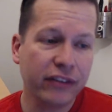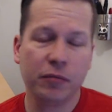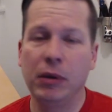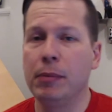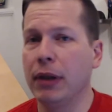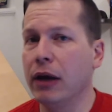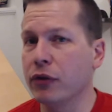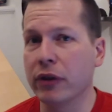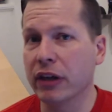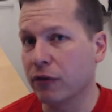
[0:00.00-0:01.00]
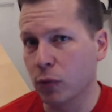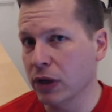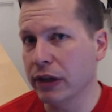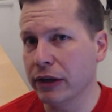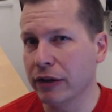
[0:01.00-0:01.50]
of people out there that give
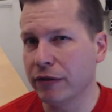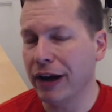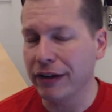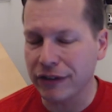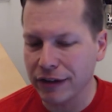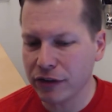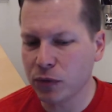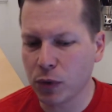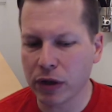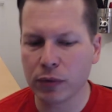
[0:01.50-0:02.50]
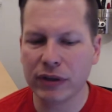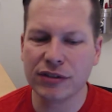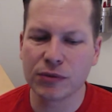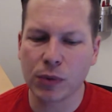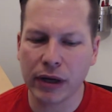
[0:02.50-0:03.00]
really good advice, and this is one of the
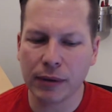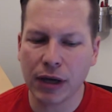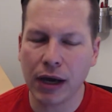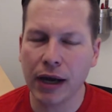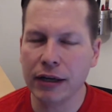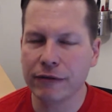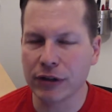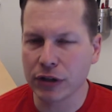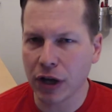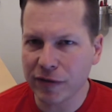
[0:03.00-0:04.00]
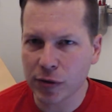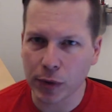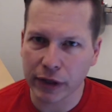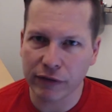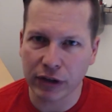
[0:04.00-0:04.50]
reasons why I'm kind of
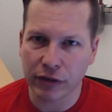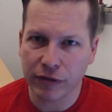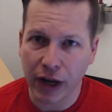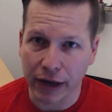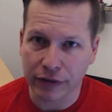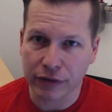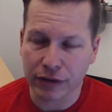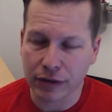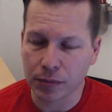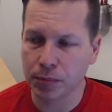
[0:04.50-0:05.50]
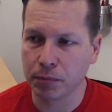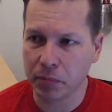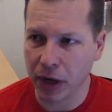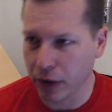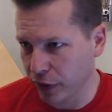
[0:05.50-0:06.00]
uncomfortable giving advice.
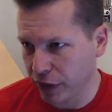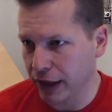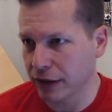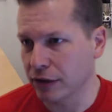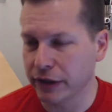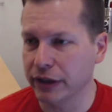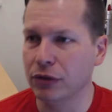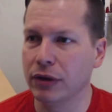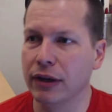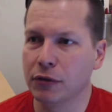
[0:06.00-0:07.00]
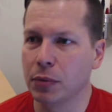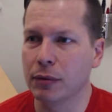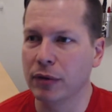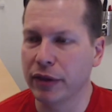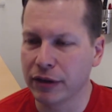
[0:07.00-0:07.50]
Parenthetically, you guys are
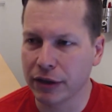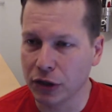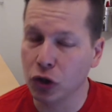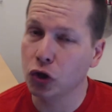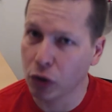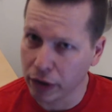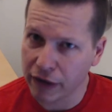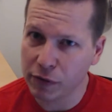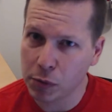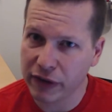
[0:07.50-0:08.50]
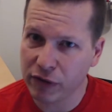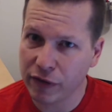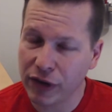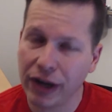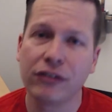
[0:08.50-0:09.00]
probably thinking, you're uncomfortable giving
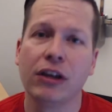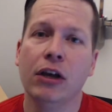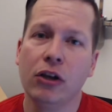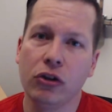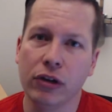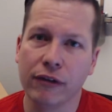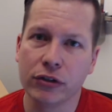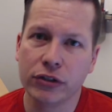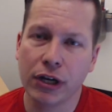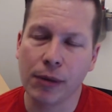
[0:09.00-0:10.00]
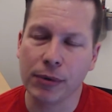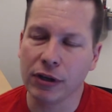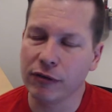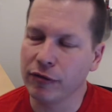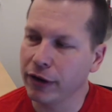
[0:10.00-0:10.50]
advice? You never shut up and
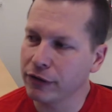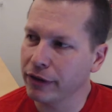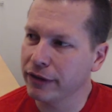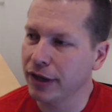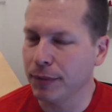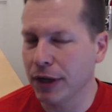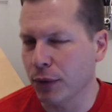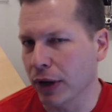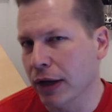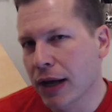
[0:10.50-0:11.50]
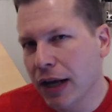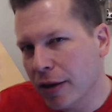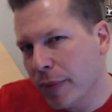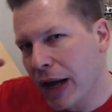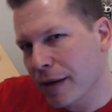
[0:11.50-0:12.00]
you give advice all the time. Anyway, in
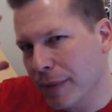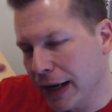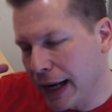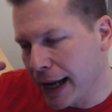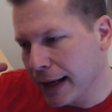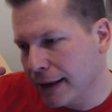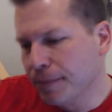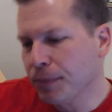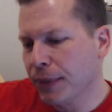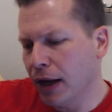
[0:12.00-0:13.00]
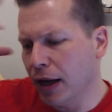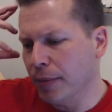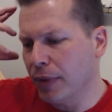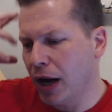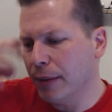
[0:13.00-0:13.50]
the back of my head,
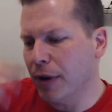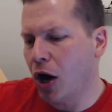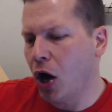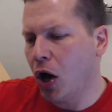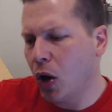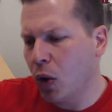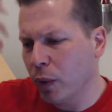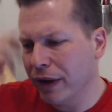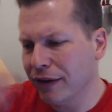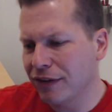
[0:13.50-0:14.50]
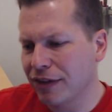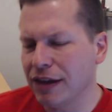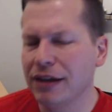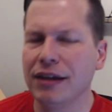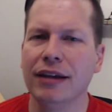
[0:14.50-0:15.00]
I'm always
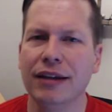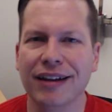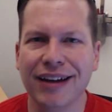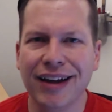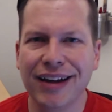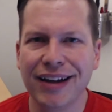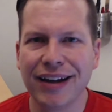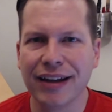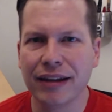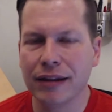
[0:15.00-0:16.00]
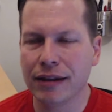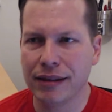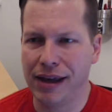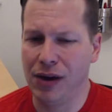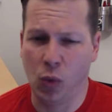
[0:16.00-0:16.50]
thinking,
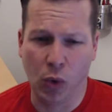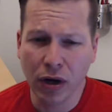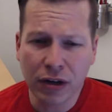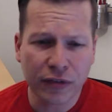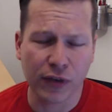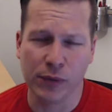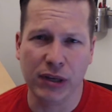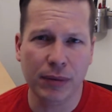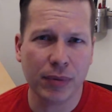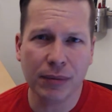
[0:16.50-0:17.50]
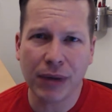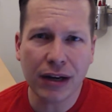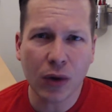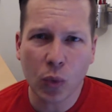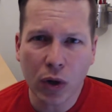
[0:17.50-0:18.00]
that worked for me, but it might
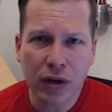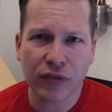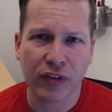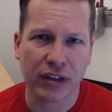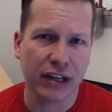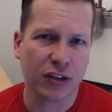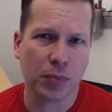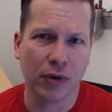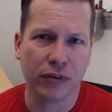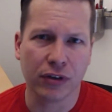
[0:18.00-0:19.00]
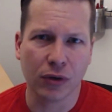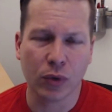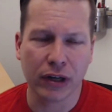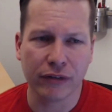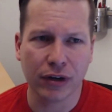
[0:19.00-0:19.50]
not work for the next person or
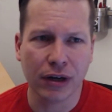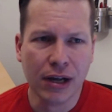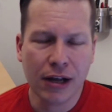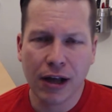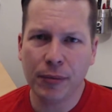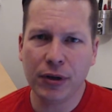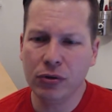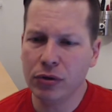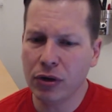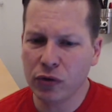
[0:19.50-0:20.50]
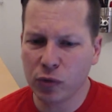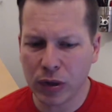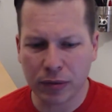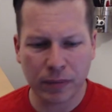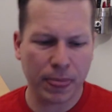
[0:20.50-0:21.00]
whatever. I mean, who knows
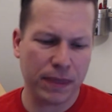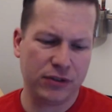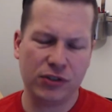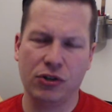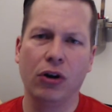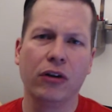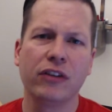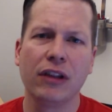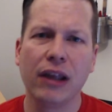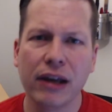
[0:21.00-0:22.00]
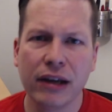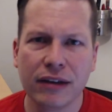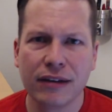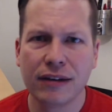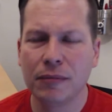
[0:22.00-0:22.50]
what stars
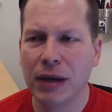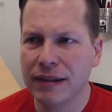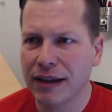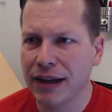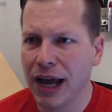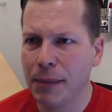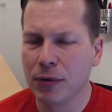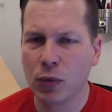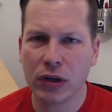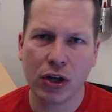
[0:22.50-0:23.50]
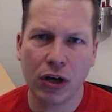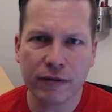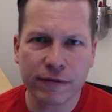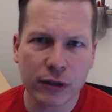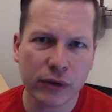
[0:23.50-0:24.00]
aligned to make that happen, what
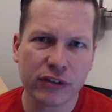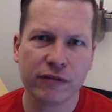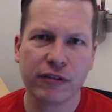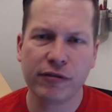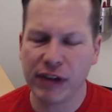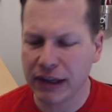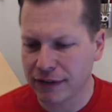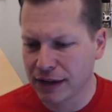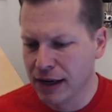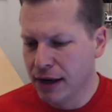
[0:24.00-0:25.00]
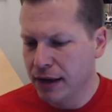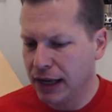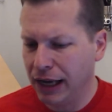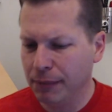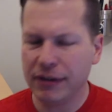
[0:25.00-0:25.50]
confluence of events
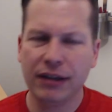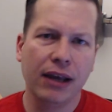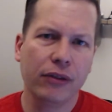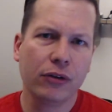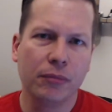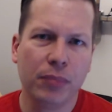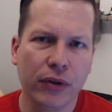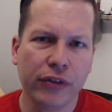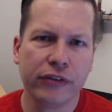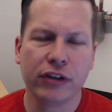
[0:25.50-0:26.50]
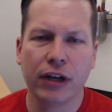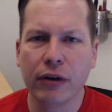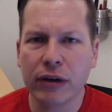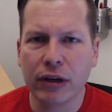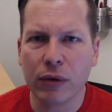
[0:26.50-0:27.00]
came together to build the
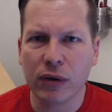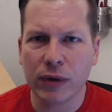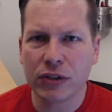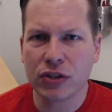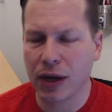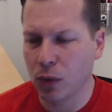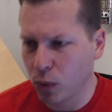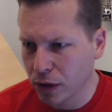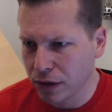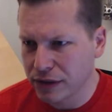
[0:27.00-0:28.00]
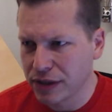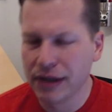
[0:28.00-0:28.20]
scenario in which that worked.